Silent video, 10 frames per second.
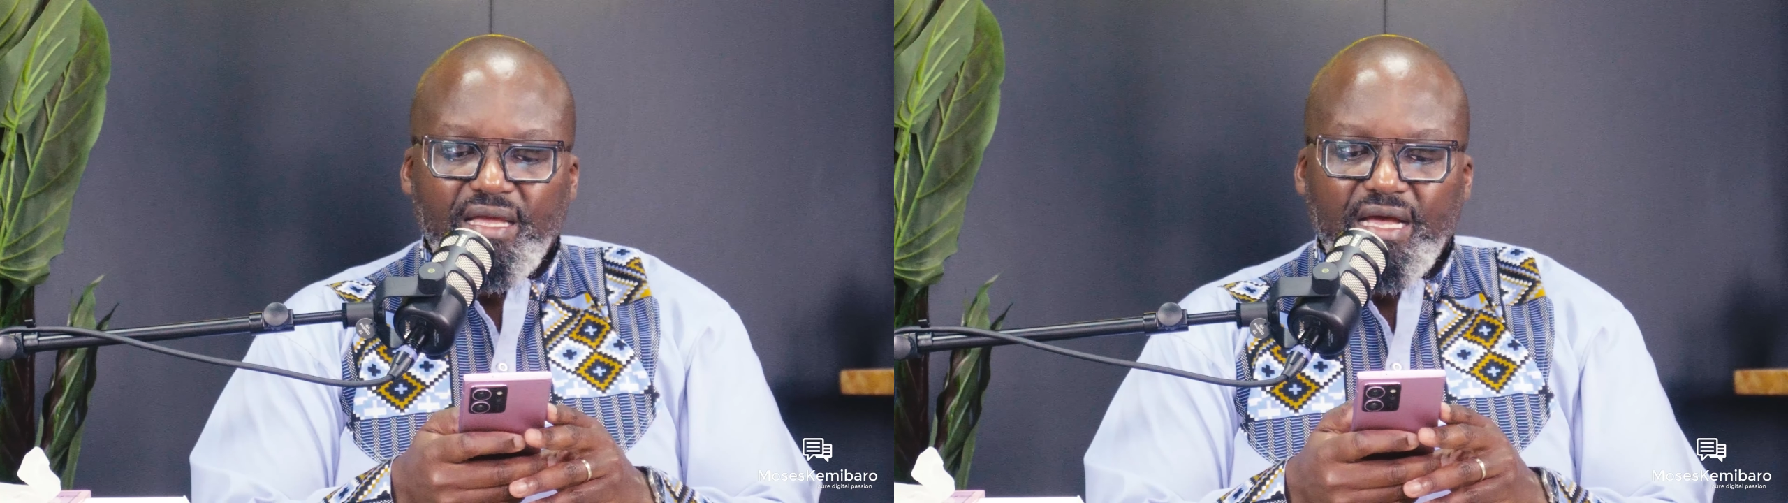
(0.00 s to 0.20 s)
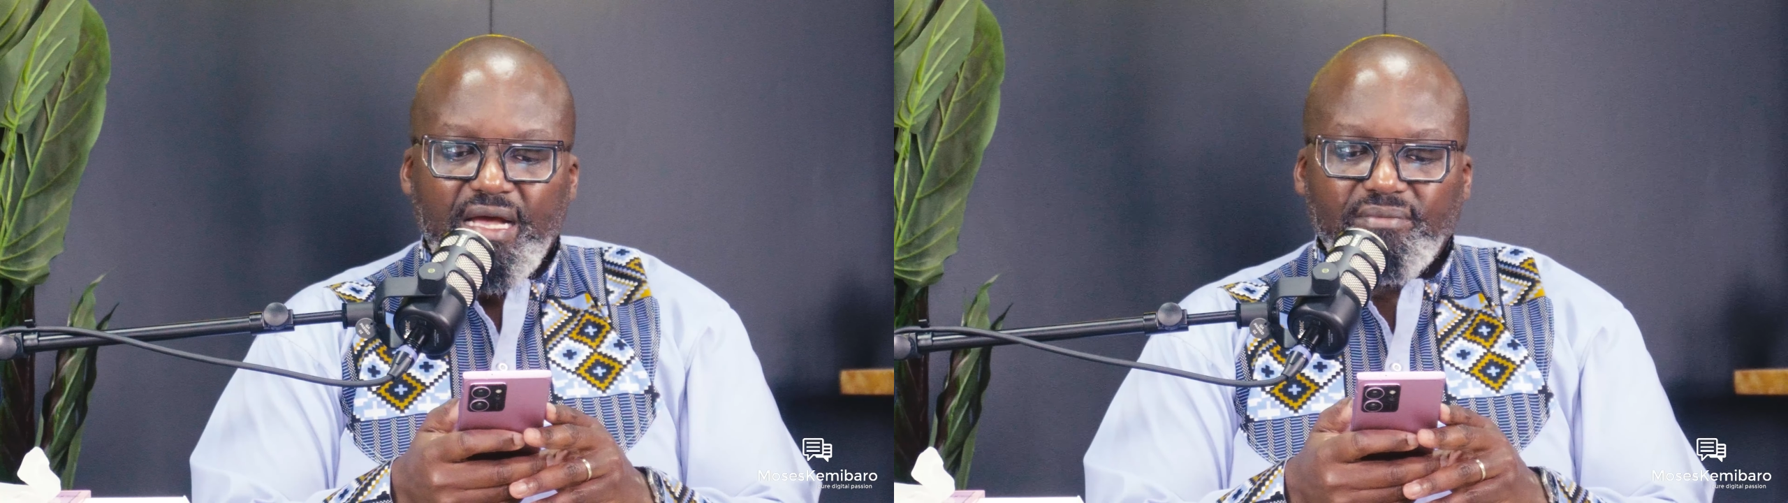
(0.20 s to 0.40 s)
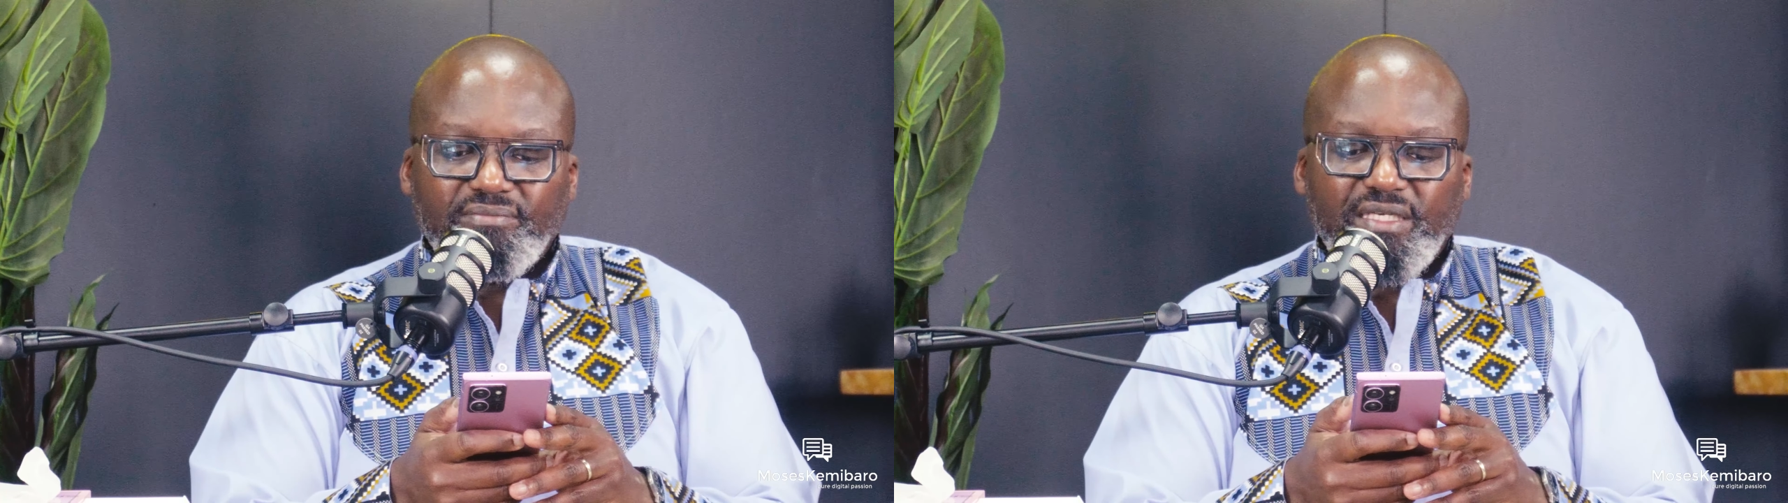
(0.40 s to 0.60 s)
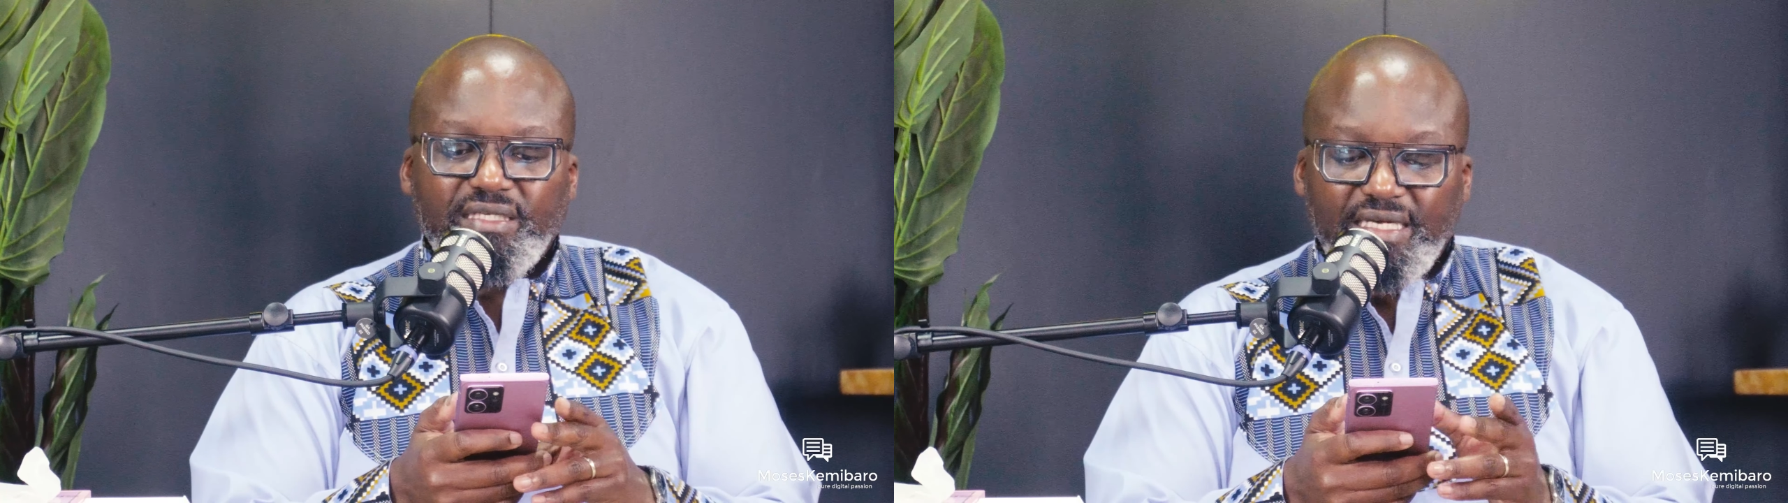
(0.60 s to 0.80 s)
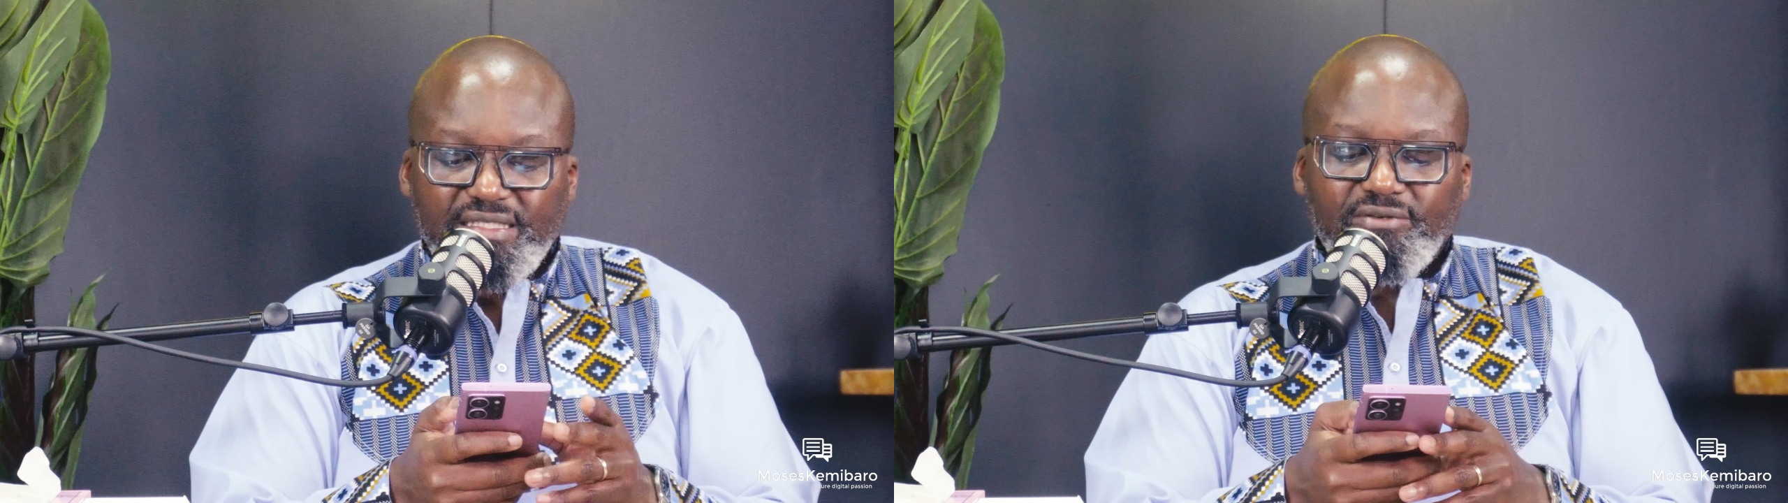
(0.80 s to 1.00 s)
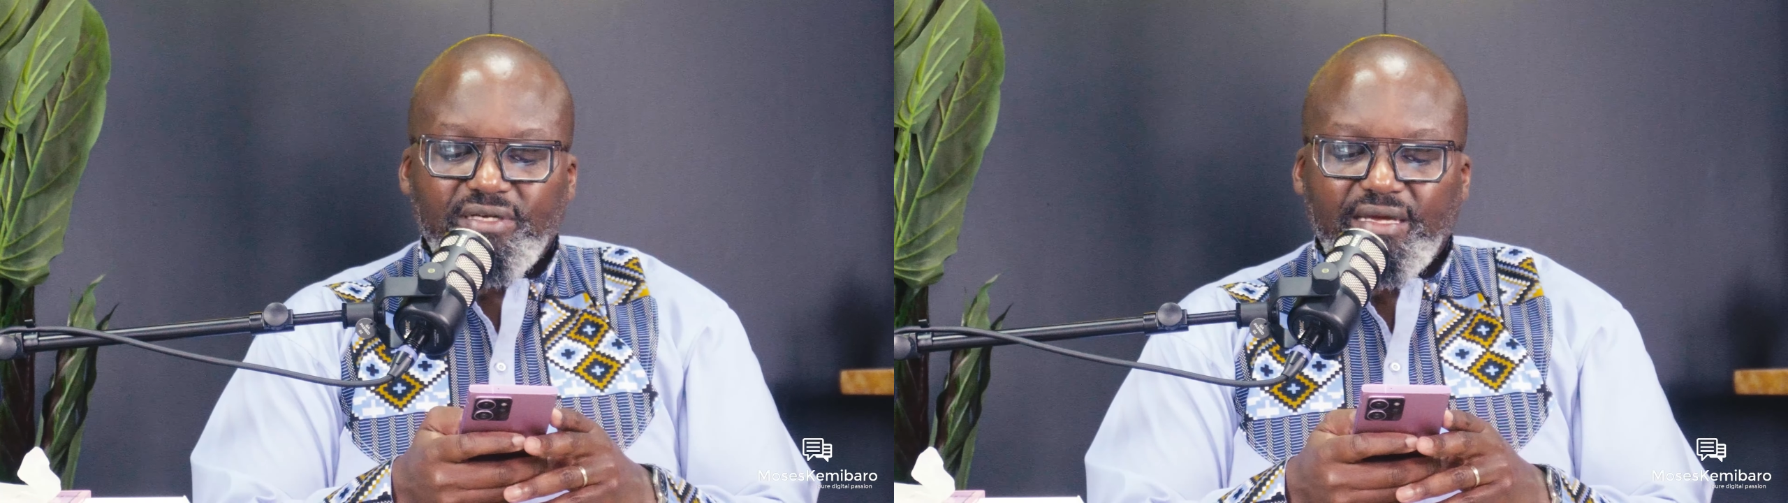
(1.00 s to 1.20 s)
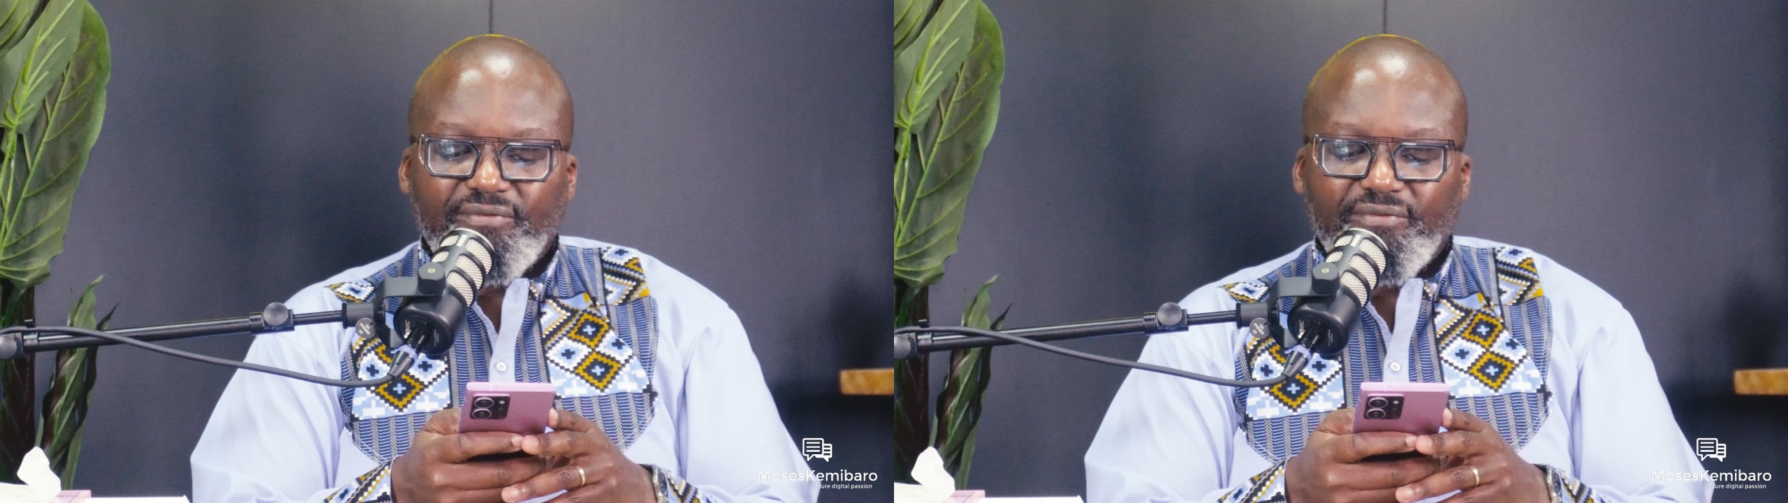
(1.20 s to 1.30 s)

It does look